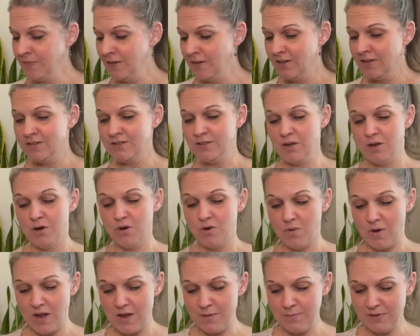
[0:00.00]

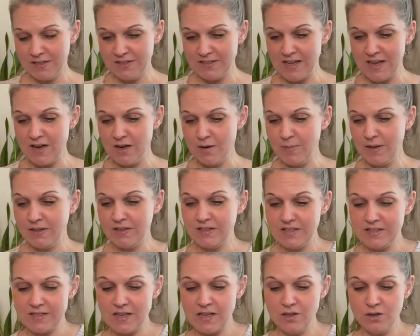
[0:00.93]
So I'm excited about
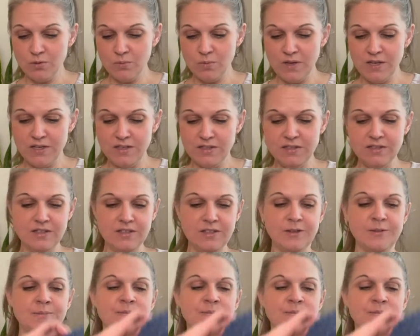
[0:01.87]
these other ones.